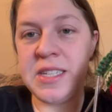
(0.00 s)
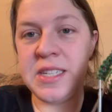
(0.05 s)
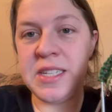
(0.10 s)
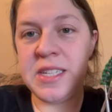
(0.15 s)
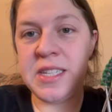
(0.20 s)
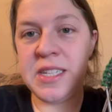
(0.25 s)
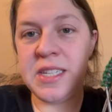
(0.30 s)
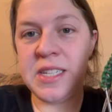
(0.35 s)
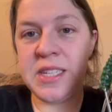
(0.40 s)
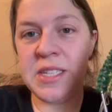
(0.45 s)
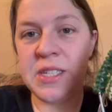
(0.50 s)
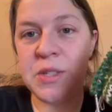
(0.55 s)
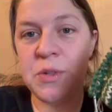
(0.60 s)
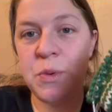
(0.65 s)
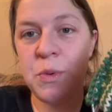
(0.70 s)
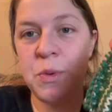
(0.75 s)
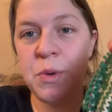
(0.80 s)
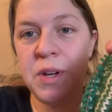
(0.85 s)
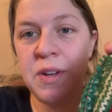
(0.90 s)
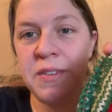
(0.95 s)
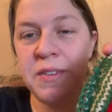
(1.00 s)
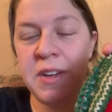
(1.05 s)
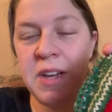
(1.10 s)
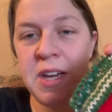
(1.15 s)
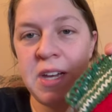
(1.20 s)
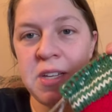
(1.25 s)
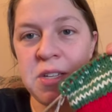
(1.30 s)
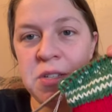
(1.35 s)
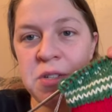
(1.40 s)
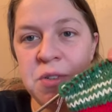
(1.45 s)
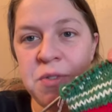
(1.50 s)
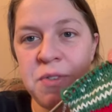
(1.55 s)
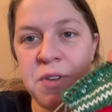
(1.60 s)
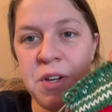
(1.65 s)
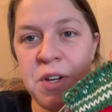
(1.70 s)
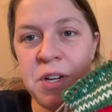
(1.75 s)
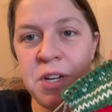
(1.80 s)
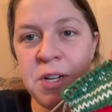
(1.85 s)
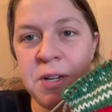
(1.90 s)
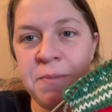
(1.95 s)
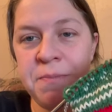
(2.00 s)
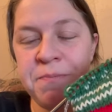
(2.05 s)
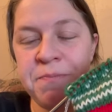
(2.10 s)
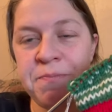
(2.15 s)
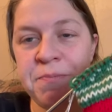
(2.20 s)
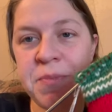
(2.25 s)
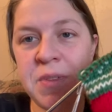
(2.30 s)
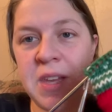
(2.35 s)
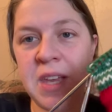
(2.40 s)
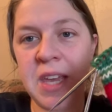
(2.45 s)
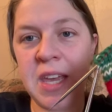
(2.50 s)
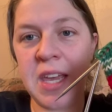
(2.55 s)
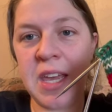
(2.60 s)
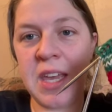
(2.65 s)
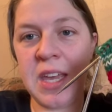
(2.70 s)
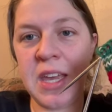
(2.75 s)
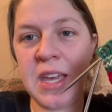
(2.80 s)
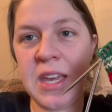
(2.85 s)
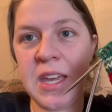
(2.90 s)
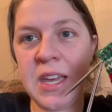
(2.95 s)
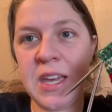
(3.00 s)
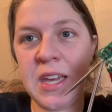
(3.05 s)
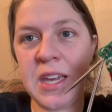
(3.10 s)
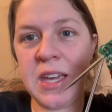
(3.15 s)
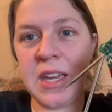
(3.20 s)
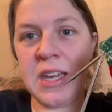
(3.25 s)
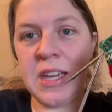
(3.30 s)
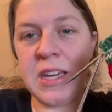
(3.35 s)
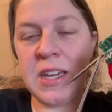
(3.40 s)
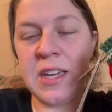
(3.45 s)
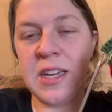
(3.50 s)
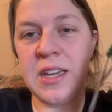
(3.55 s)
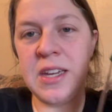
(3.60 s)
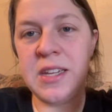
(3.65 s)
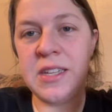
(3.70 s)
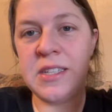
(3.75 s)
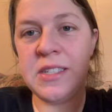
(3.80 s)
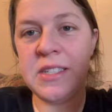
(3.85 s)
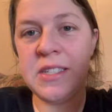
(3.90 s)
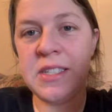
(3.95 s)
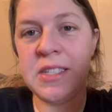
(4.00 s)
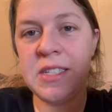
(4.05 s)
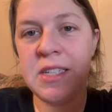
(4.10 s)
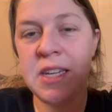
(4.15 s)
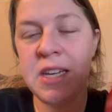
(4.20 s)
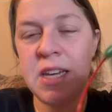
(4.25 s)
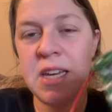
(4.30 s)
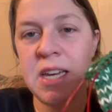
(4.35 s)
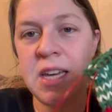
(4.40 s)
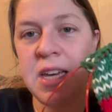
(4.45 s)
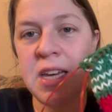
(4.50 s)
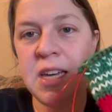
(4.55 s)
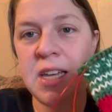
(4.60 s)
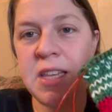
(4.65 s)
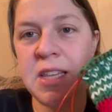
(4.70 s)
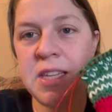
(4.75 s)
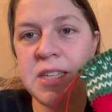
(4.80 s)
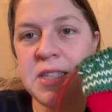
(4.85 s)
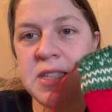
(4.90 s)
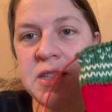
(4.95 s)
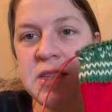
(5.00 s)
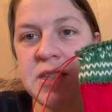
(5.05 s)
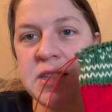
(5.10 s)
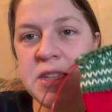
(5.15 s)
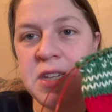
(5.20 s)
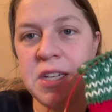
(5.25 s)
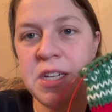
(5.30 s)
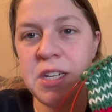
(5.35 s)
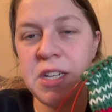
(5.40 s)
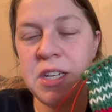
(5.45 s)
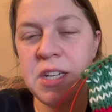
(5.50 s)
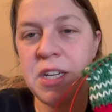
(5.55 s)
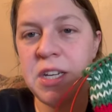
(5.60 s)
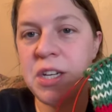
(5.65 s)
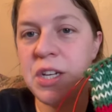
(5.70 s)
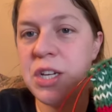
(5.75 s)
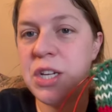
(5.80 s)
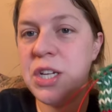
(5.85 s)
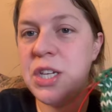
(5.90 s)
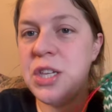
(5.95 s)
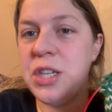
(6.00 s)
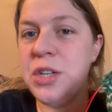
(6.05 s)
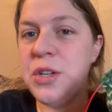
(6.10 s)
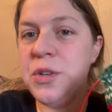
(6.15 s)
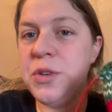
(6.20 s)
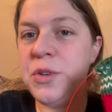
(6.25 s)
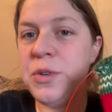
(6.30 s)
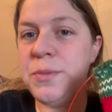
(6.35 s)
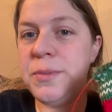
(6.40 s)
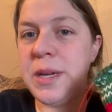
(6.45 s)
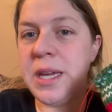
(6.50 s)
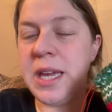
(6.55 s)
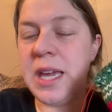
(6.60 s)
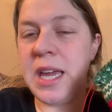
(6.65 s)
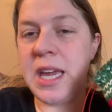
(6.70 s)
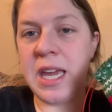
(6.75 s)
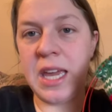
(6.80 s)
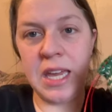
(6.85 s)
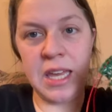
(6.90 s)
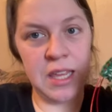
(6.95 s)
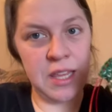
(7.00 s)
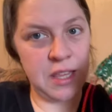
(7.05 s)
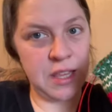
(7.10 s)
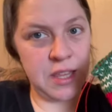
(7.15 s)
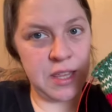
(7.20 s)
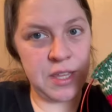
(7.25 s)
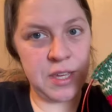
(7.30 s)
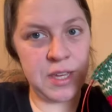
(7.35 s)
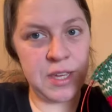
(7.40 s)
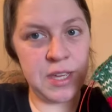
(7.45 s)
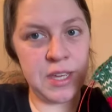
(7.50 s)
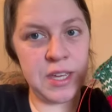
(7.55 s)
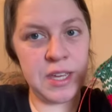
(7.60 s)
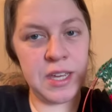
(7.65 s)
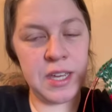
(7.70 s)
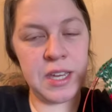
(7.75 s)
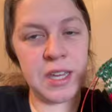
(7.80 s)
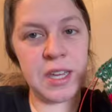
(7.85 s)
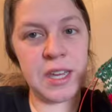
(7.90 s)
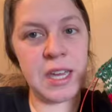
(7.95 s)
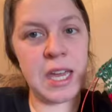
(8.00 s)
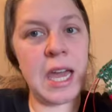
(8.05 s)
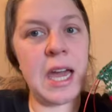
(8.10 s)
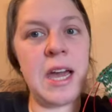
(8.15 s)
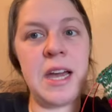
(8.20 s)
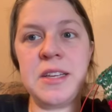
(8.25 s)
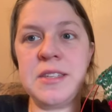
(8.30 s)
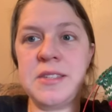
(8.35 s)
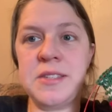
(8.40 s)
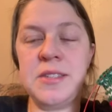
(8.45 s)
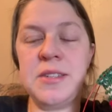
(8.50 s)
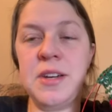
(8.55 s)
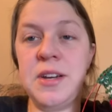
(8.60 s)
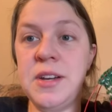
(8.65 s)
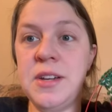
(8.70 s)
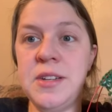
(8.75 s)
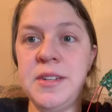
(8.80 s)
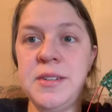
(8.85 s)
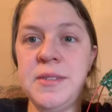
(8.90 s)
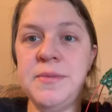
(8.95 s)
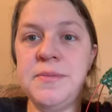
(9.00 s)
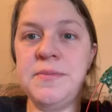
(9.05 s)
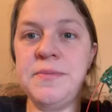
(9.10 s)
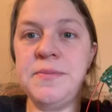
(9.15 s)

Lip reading: is what I've got so far, and this is gonna conclude my 8th cast on.